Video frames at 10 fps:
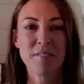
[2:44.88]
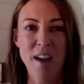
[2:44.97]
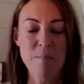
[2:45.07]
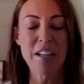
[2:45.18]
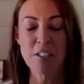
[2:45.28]

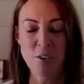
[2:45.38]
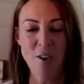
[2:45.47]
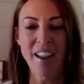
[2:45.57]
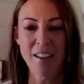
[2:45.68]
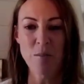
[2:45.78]
find my
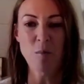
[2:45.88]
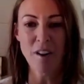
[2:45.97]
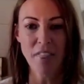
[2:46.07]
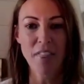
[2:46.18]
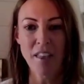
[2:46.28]
joy and
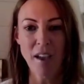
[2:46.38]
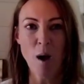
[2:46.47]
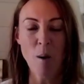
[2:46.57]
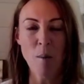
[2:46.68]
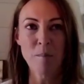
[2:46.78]
worth.
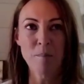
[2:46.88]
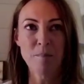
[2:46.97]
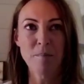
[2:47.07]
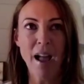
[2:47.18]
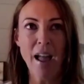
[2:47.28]

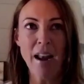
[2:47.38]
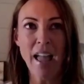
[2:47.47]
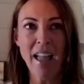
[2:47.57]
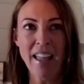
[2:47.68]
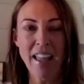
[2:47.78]

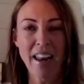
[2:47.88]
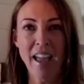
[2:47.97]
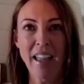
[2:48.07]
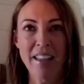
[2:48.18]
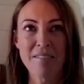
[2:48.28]

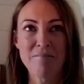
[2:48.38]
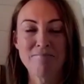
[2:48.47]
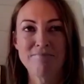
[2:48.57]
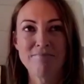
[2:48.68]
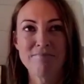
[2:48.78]
I
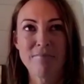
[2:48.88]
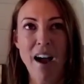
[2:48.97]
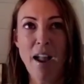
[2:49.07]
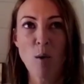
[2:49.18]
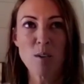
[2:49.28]

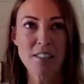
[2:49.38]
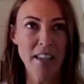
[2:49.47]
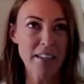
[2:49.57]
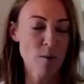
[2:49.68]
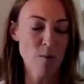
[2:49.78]
always
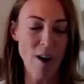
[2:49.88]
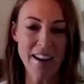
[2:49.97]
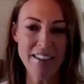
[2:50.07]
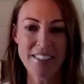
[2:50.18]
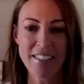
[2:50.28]
liked to
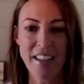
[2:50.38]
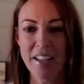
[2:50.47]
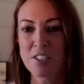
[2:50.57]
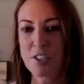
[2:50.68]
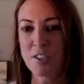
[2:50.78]
write,
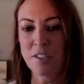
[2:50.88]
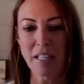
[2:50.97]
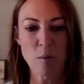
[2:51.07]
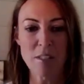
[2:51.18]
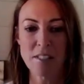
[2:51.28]
and
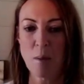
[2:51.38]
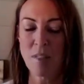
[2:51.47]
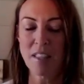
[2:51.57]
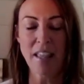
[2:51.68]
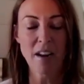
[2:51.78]
journaling was
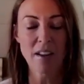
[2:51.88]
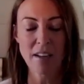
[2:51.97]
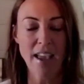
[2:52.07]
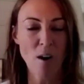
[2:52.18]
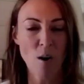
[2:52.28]
something
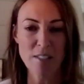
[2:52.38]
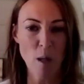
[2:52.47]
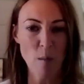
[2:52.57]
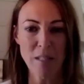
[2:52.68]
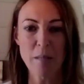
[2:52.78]
that had always
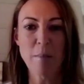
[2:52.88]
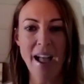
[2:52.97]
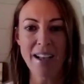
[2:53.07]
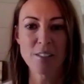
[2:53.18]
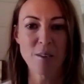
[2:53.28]
helped me in the
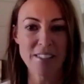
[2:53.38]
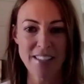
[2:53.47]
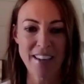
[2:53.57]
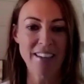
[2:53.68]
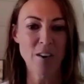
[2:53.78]
past. So I
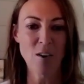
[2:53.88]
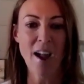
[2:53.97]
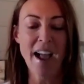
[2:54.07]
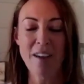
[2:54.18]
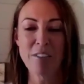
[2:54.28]
said,
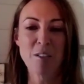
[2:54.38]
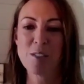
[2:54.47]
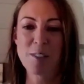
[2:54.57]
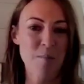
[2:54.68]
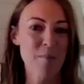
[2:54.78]
I have to
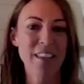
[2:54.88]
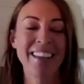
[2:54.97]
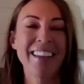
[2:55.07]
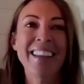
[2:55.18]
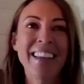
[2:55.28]
do
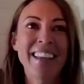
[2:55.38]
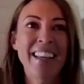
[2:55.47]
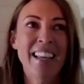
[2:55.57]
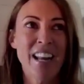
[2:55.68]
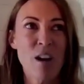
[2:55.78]
something.
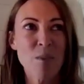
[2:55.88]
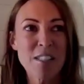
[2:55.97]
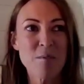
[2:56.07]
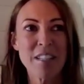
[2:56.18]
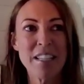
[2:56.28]
And I
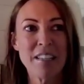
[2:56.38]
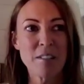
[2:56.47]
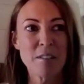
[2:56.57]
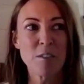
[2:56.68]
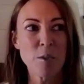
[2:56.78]
wasn't
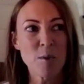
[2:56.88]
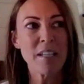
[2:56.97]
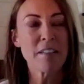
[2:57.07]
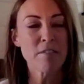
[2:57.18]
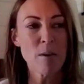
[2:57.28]
really
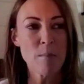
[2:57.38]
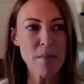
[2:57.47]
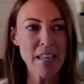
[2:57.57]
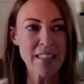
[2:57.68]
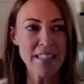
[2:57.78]
doing it for
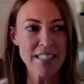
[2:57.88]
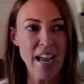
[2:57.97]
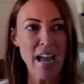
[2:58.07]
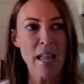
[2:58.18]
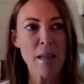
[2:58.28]
me at the
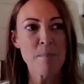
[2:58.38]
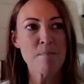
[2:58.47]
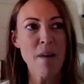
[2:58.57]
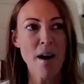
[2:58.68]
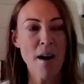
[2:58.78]

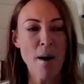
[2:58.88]
time,